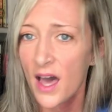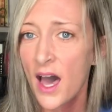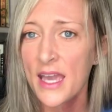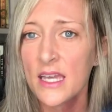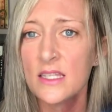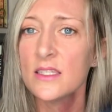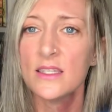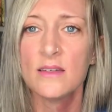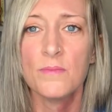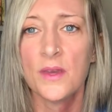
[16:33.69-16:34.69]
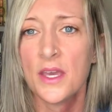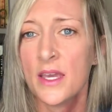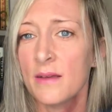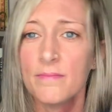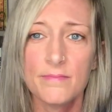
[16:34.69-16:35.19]
I can see it
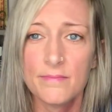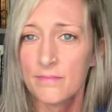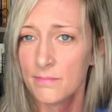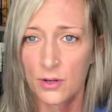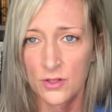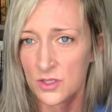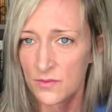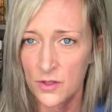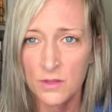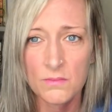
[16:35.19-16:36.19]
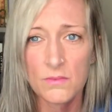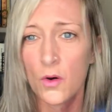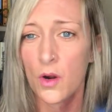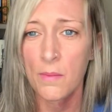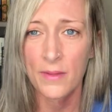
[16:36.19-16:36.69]
being Percival
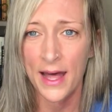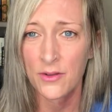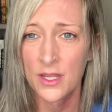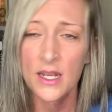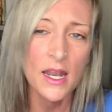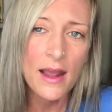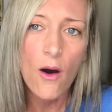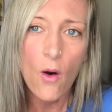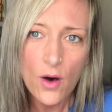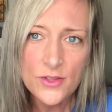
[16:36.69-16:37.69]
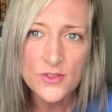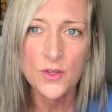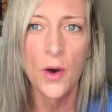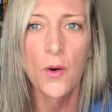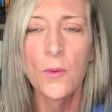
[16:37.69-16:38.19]
or Plowden, and I
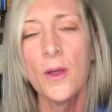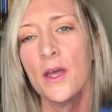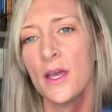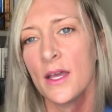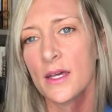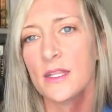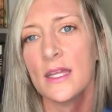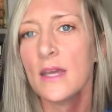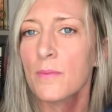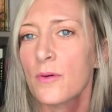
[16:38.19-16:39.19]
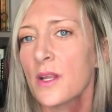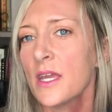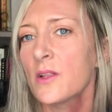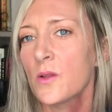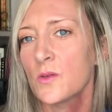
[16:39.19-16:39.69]
also cling
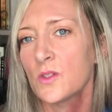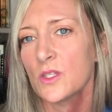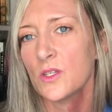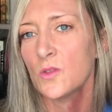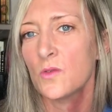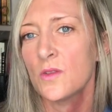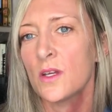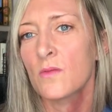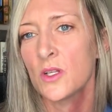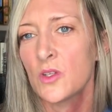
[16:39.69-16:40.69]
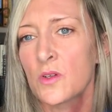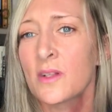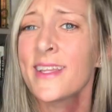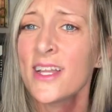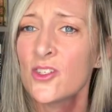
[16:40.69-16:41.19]
pretty closely to the
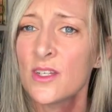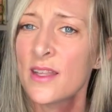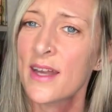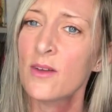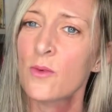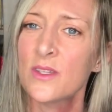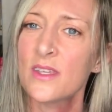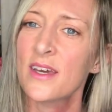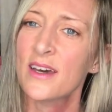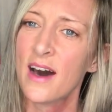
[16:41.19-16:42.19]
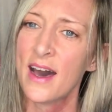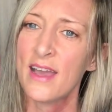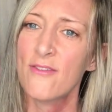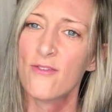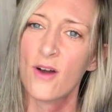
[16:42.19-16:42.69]
original legend that it was a
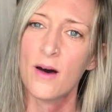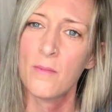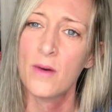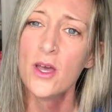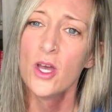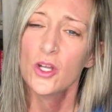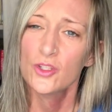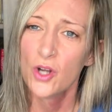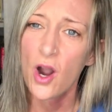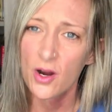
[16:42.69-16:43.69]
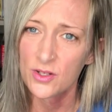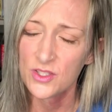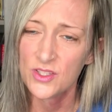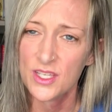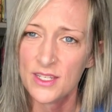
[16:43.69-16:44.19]
guy from
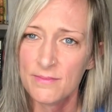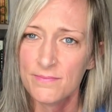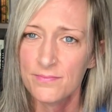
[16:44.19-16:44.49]
Charleston.